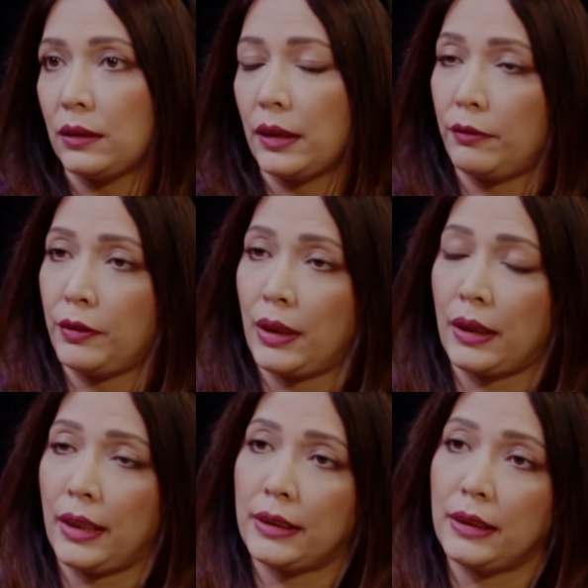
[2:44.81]
We are
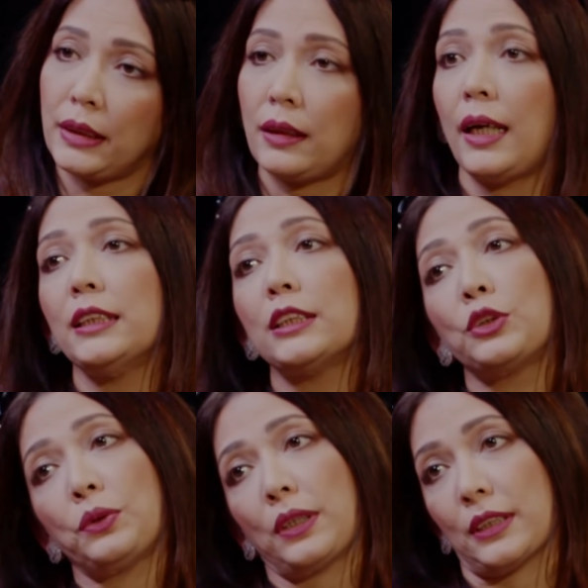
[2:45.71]
connecting the clients
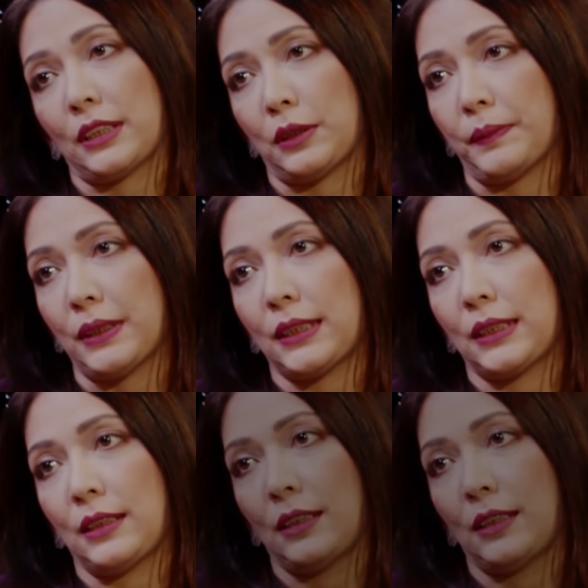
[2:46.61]
to the customers.